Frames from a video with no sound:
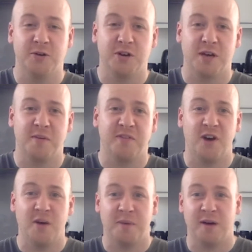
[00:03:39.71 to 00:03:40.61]
I'll get my
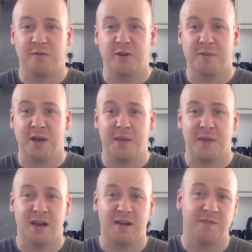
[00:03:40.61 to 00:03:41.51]
£5 free bet and
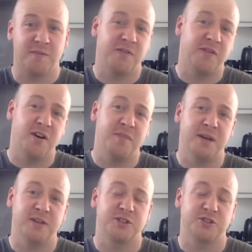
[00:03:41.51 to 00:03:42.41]
then I'll have a
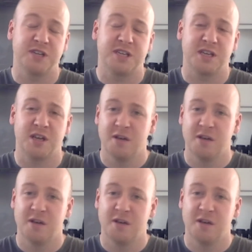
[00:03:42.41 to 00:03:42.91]
£5 streak